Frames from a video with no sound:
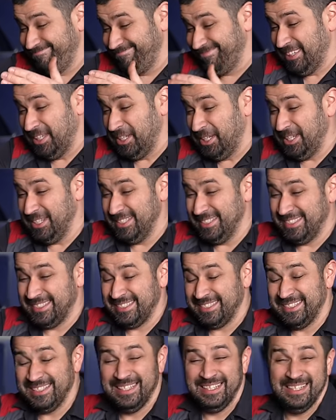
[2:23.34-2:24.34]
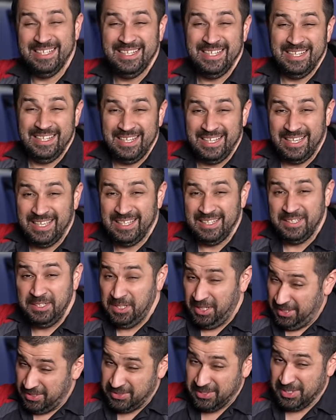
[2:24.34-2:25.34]
It is a
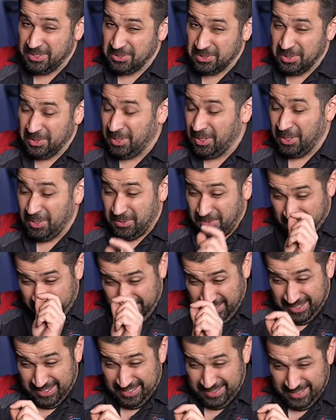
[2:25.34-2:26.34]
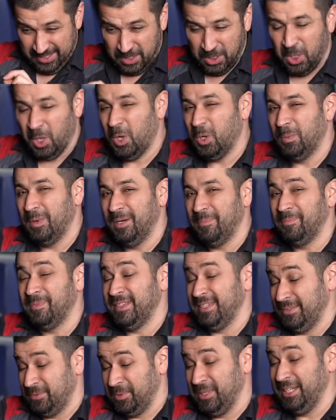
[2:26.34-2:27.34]
nice engine though in the Tacoma.
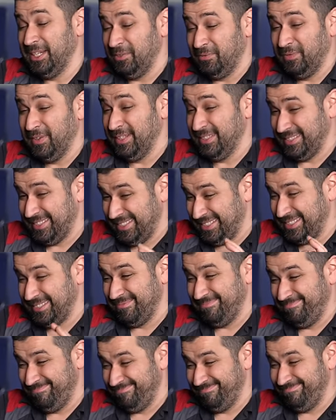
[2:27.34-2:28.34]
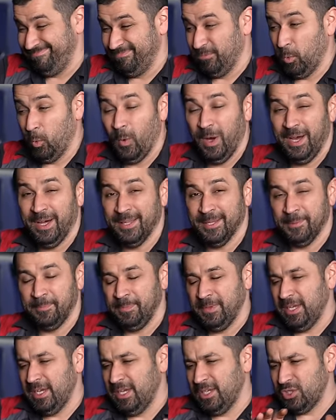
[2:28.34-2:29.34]
It really fits well.
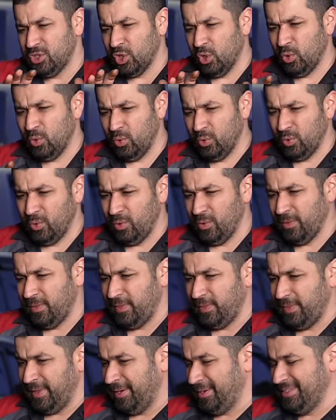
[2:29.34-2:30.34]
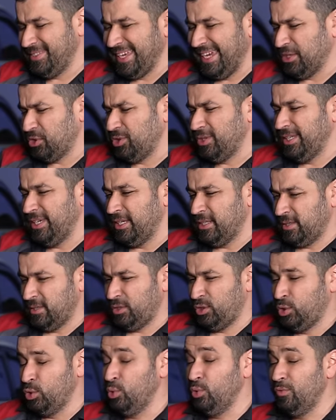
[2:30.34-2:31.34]
So there is actually
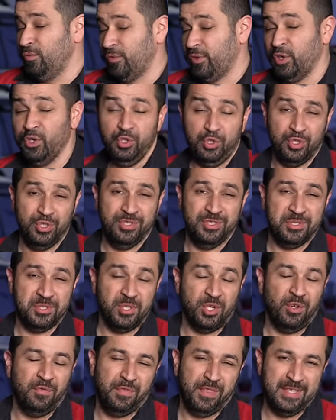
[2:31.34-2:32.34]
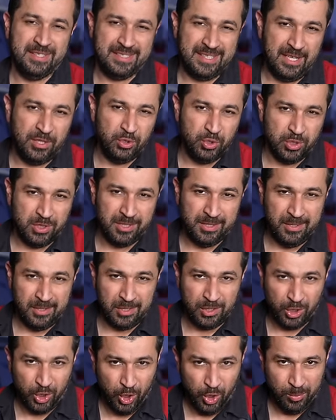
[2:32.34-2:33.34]
two versions of this engine in
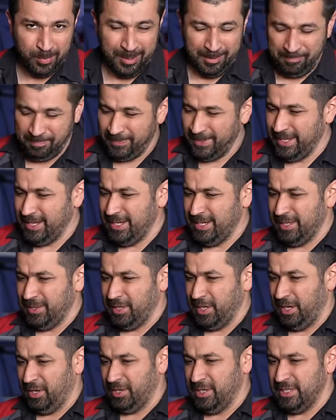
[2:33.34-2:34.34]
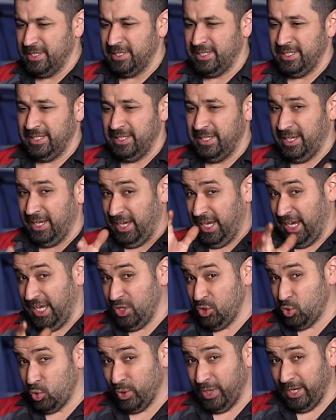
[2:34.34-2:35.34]
the Tacoma. There is the
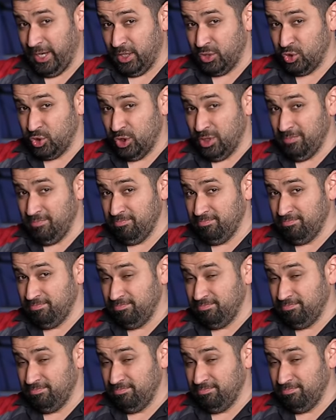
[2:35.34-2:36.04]
entry engine,